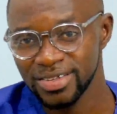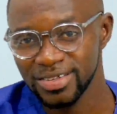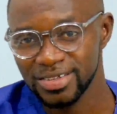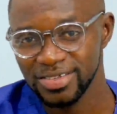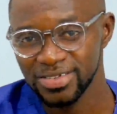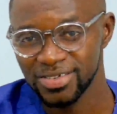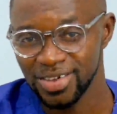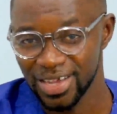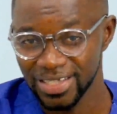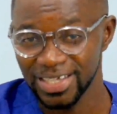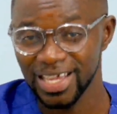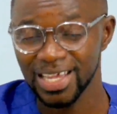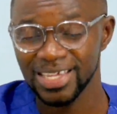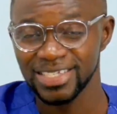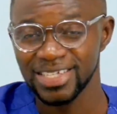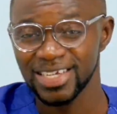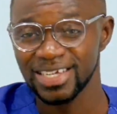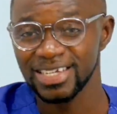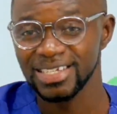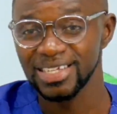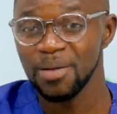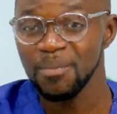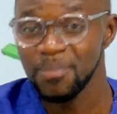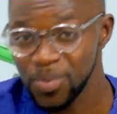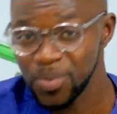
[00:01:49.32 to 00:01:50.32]
As I say,
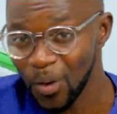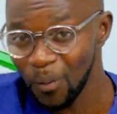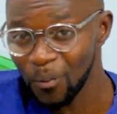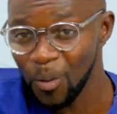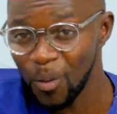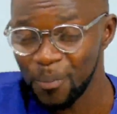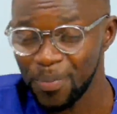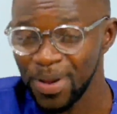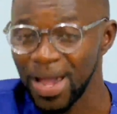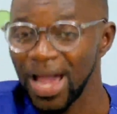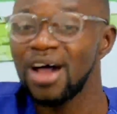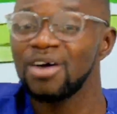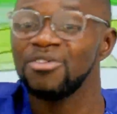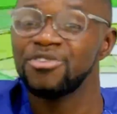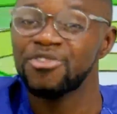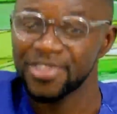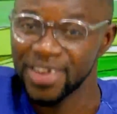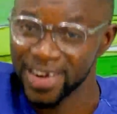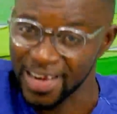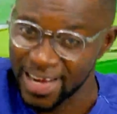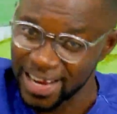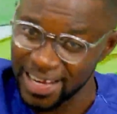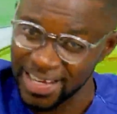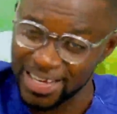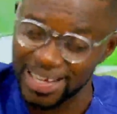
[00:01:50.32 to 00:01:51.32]
the biomope
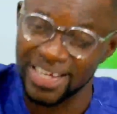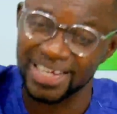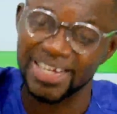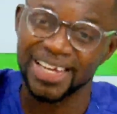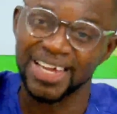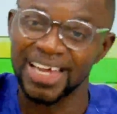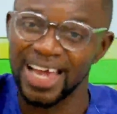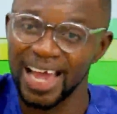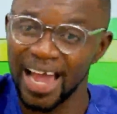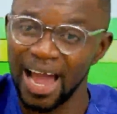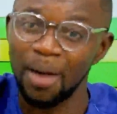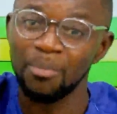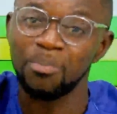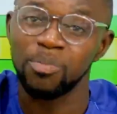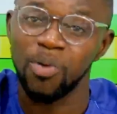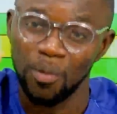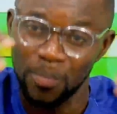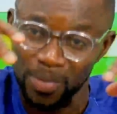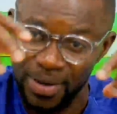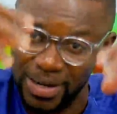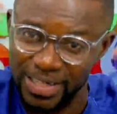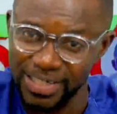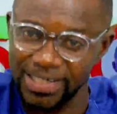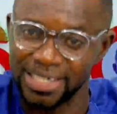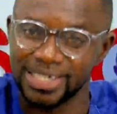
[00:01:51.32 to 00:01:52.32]
Africa DNA are
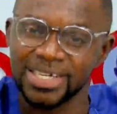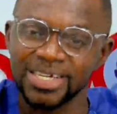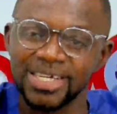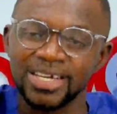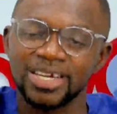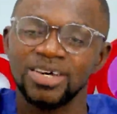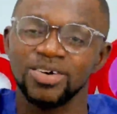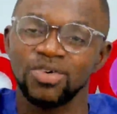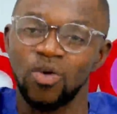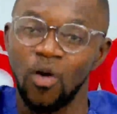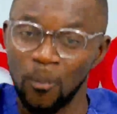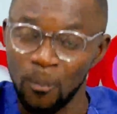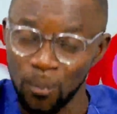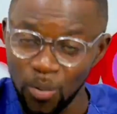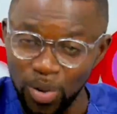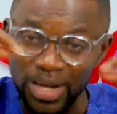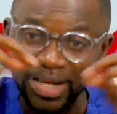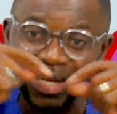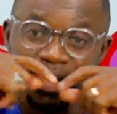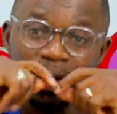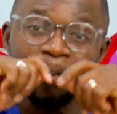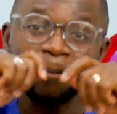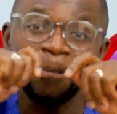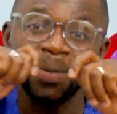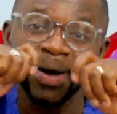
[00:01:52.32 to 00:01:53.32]
published. Or more
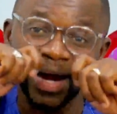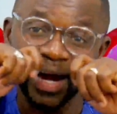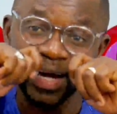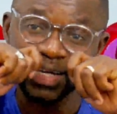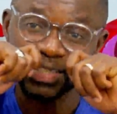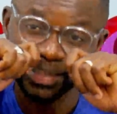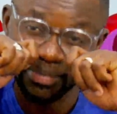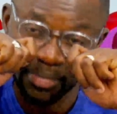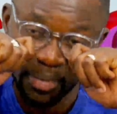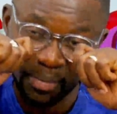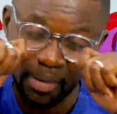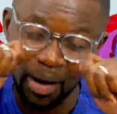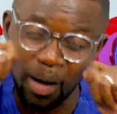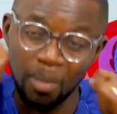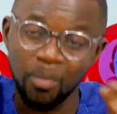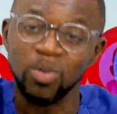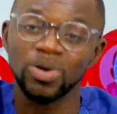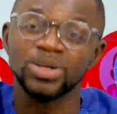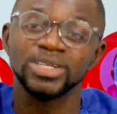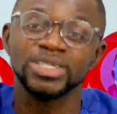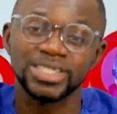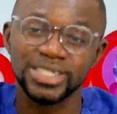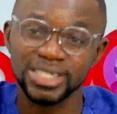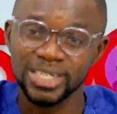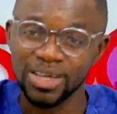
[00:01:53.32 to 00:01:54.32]
dear pass a babble and
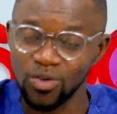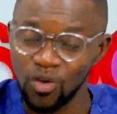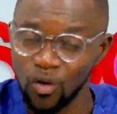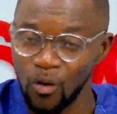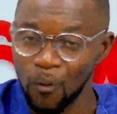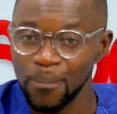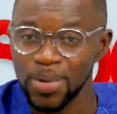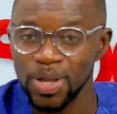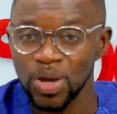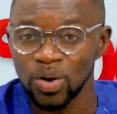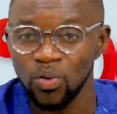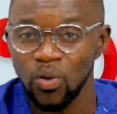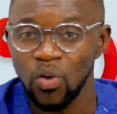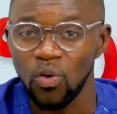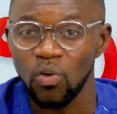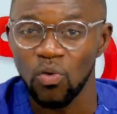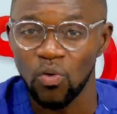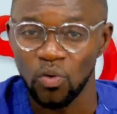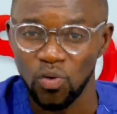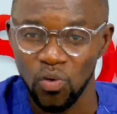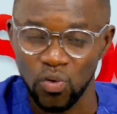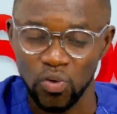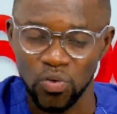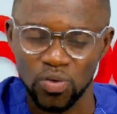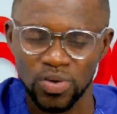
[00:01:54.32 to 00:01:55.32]
tea and come here.
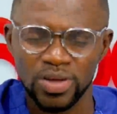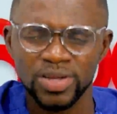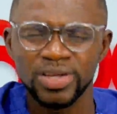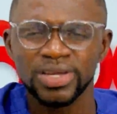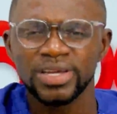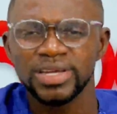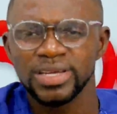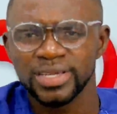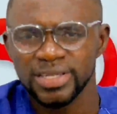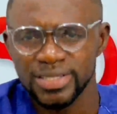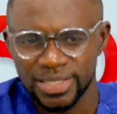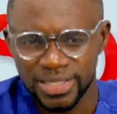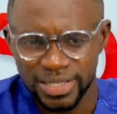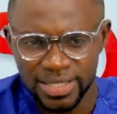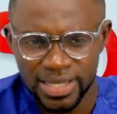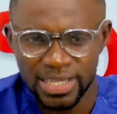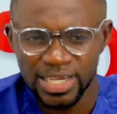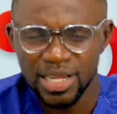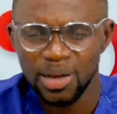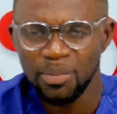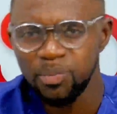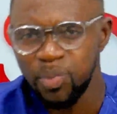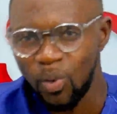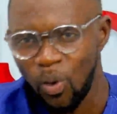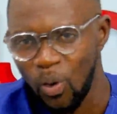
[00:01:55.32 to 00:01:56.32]
See the
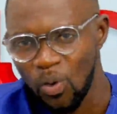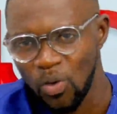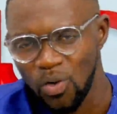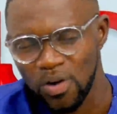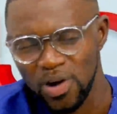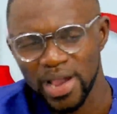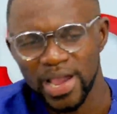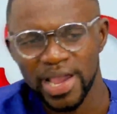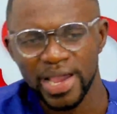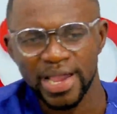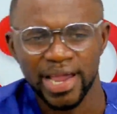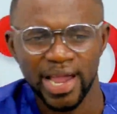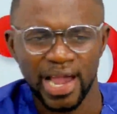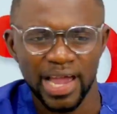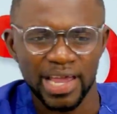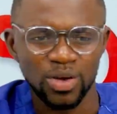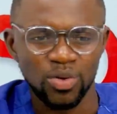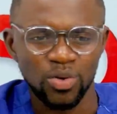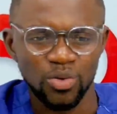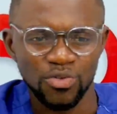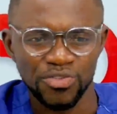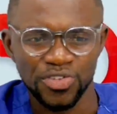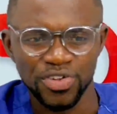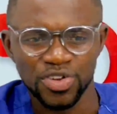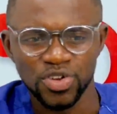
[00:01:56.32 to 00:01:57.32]
poor, a kind of
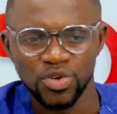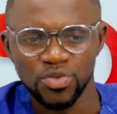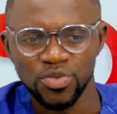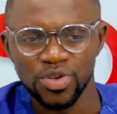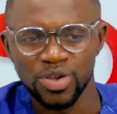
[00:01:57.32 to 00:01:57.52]
video.